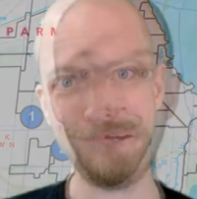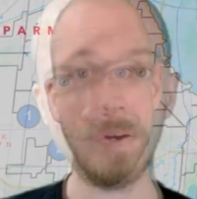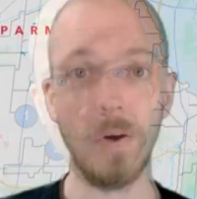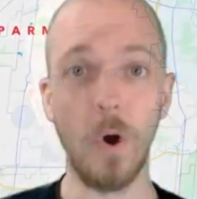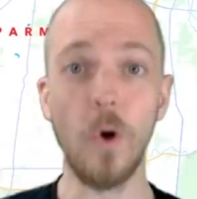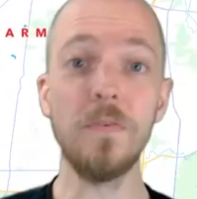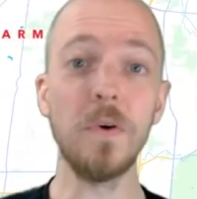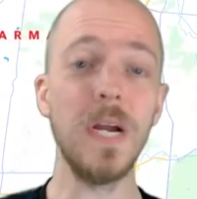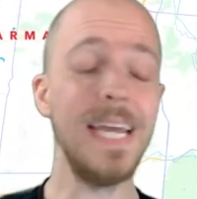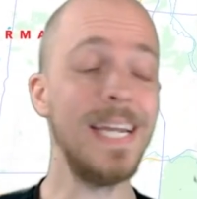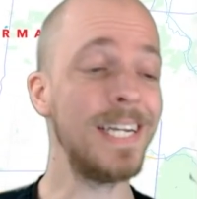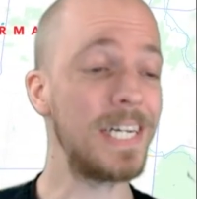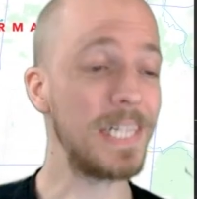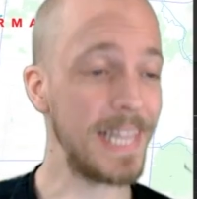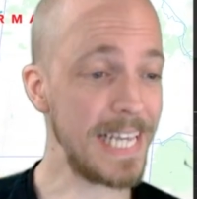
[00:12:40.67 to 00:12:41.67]
Over
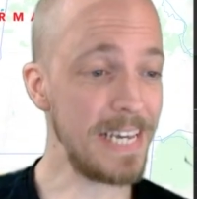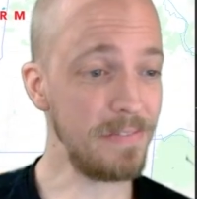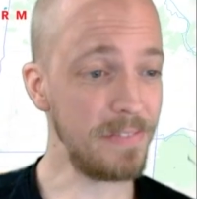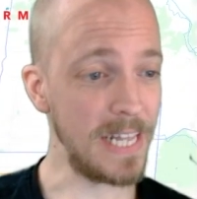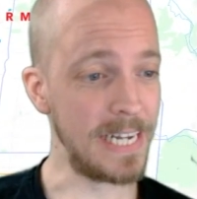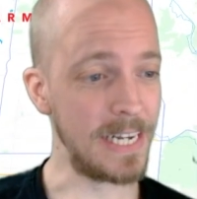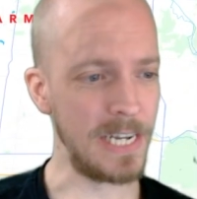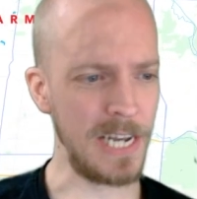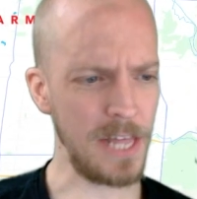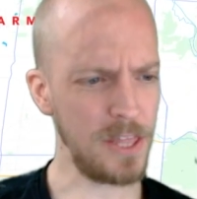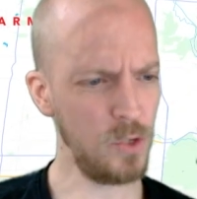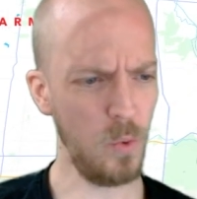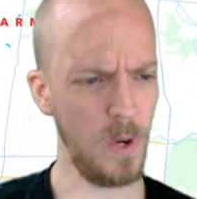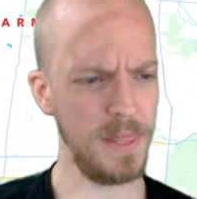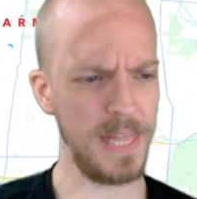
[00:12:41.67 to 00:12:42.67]
in Cleveland, another
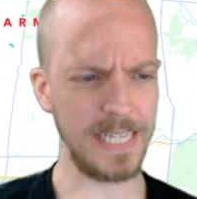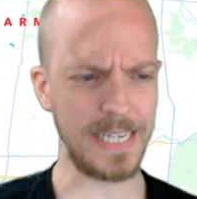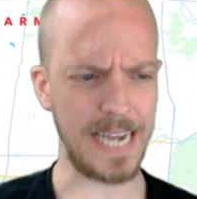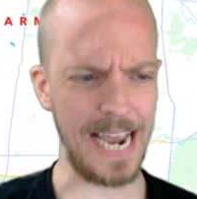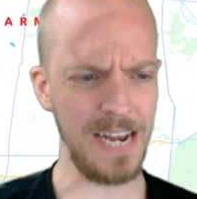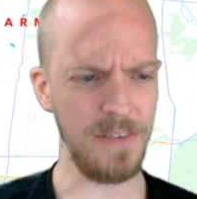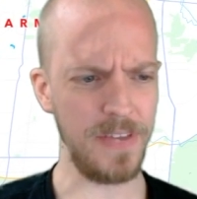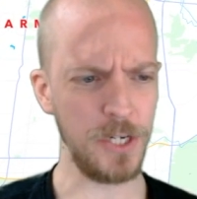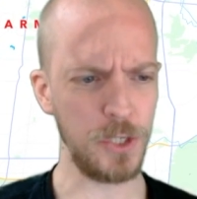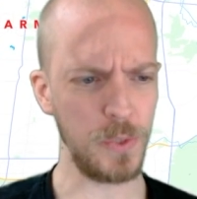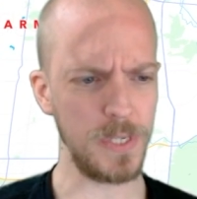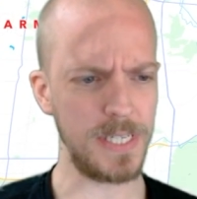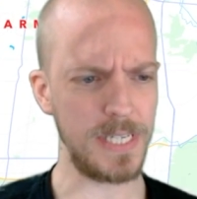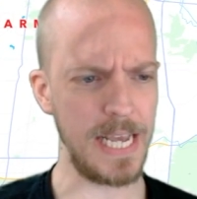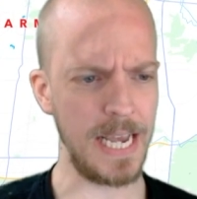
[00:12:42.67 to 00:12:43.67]
one that's kind of
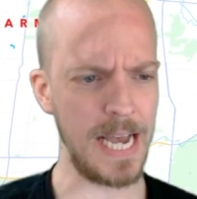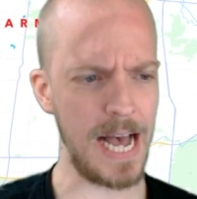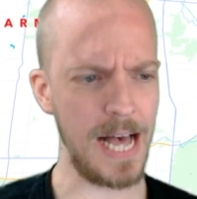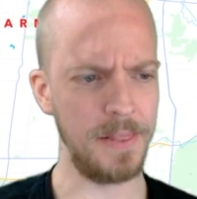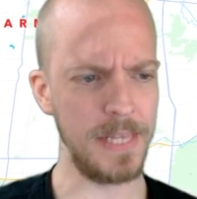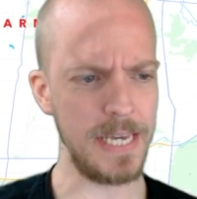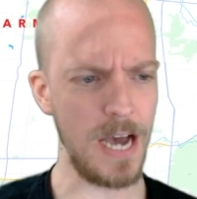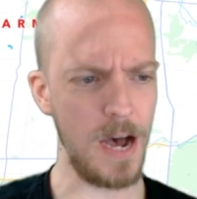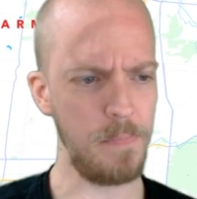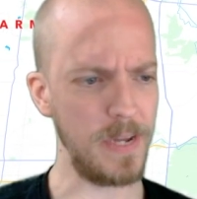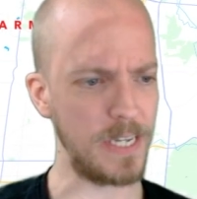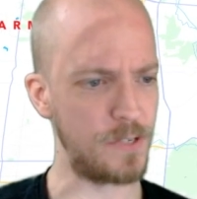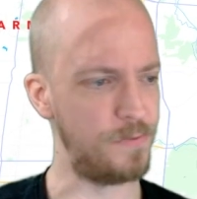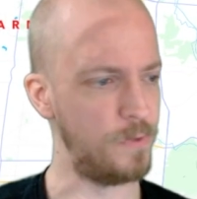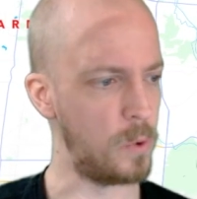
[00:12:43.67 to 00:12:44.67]
interesting on the
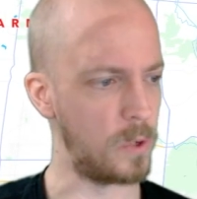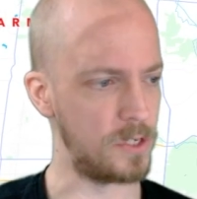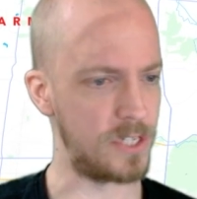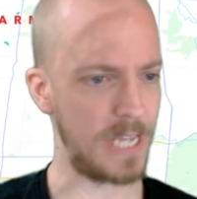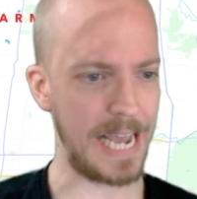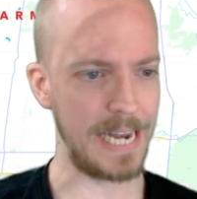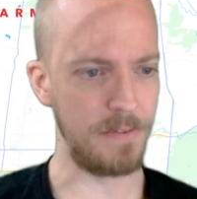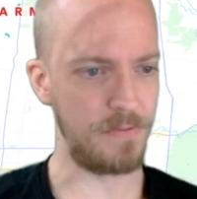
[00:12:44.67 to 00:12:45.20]
UPEX floor side of